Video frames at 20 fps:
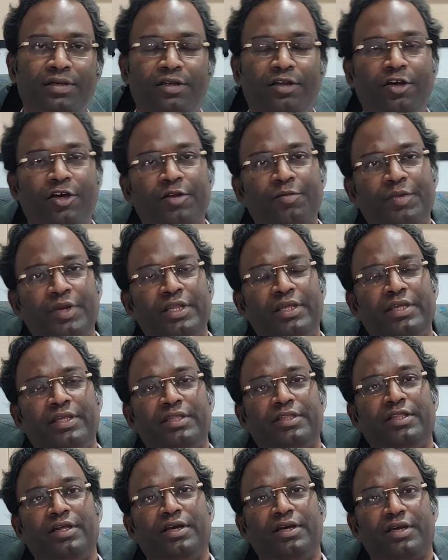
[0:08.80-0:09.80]
Normally,
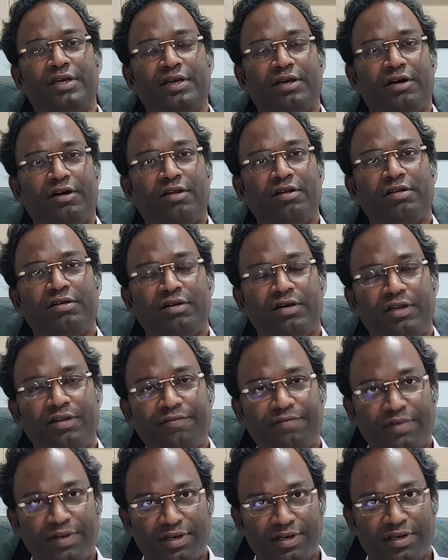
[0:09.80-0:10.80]
the alcohol
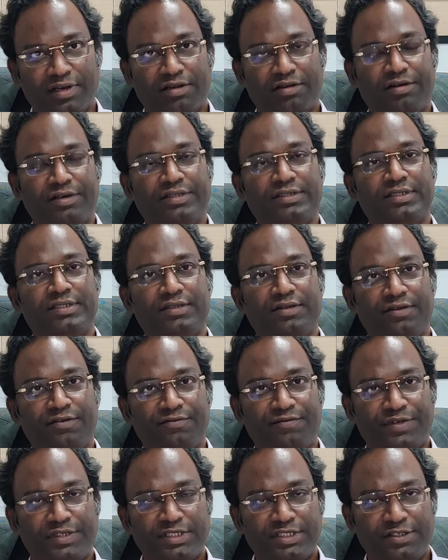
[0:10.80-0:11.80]
will cause
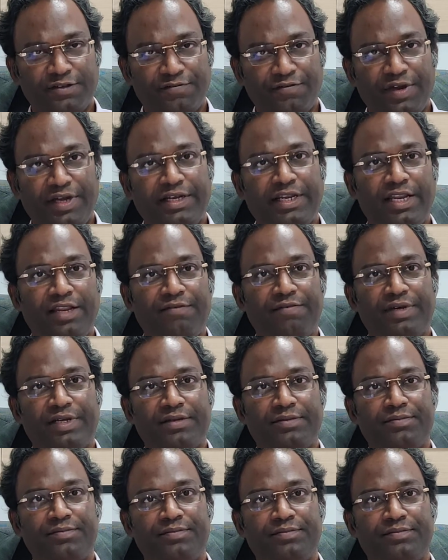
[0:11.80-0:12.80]
first fatty liver.